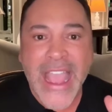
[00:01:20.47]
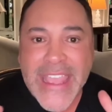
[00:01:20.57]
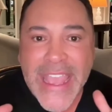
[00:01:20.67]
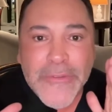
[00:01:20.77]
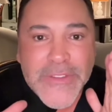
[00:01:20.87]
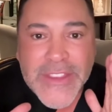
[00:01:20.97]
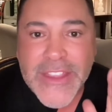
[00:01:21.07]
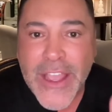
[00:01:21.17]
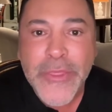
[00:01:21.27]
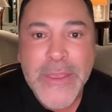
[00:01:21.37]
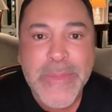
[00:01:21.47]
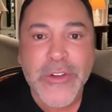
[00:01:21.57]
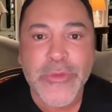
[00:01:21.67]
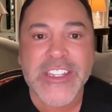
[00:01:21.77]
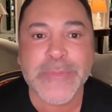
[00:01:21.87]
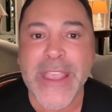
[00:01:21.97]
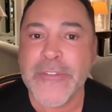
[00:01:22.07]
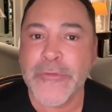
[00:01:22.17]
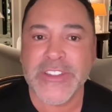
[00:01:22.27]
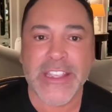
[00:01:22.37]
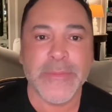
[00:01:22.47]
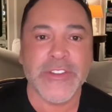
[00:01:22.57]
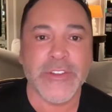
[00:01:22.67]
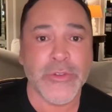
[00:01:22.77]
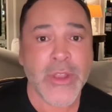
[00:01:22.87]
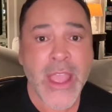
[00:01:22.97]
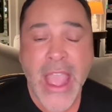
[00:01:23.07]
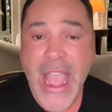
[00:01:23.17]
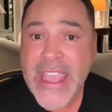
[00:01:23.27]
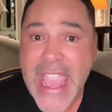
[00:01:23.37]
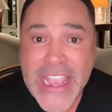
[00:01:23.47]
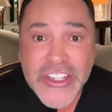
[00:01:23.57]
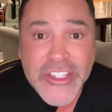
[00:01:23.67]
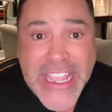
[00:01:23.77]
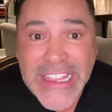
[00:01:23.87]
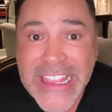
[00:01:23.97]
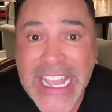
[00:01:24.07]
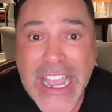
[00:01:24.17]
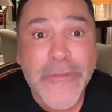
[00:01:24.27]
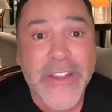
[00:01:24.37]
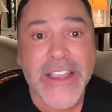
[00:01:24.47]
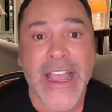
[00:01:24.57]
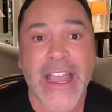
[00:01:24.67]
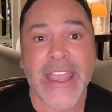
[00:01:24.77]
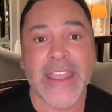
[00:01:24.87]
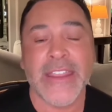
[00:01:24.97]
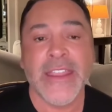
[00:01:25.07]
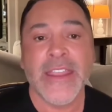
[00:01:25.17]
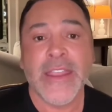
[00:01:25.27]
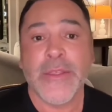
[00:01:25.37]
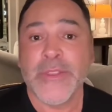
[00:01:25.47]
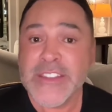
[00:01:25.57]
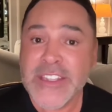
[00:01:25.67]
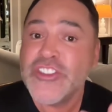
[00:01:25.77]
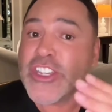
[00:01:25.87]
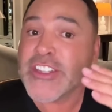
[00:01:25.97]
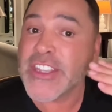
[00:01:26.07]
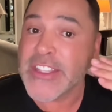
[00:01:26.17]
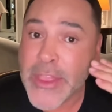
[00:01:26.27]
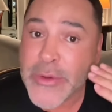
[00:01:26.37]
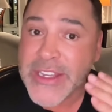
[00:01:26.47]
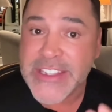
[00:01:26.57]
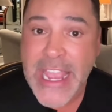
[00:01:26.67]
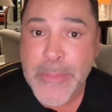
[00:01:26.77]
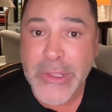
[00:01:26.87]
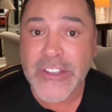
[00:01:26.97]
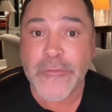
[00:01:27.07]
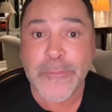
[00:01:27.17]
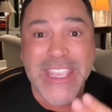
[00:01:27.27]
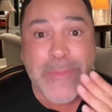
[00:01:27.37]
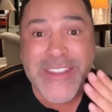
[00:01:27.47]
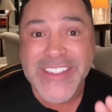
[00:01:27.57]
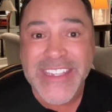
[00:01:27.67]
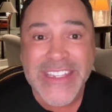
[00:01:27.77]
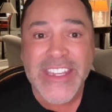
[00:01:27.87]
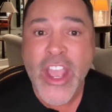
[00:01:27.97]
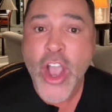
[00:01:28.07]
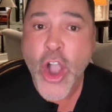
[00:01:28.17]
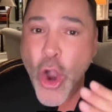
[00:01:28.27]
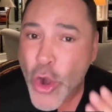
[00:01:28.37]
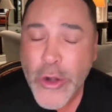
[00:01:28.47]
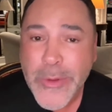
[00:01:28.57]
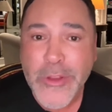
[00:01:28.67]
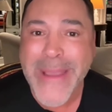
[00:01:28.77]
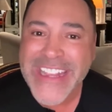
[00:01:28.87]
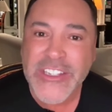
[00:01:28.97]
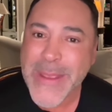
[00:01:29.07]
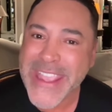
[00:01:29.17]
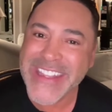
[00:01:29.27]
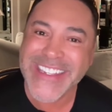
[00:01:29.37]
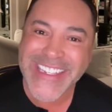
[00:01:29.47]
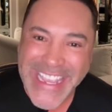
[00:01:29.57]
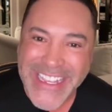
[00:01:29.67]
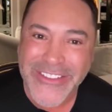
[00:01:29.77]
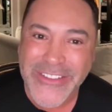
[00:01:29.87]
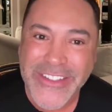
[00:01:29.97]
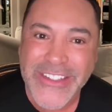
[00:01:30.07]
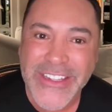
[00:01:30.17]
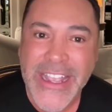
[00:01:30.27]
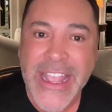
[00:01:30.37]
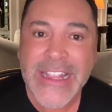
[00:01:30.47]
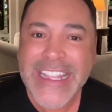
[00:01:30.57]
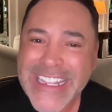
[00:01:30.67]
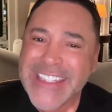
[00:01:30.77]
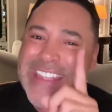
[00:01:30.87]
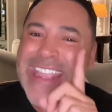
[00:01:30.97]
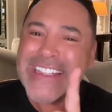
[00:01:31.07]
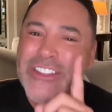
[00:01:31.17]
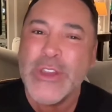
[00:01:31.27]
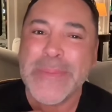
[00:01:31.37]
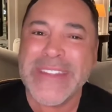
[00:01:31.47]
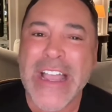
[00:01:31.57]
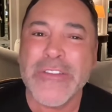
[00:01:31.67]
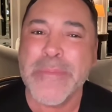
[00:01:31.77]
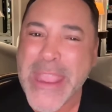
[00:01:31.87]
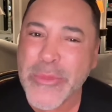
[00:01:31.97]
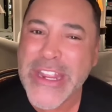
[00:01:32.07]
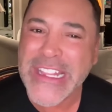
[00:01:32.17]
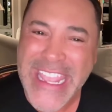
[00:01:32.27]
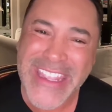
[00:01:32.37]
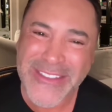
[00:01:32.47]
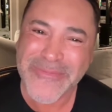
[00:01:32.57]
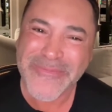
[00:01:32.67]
I have nothing but respect for Tim Zhu. I actually love the guy. This is just another example of PBC's horrible matchmaking skills. Let's take a trip down memory lane.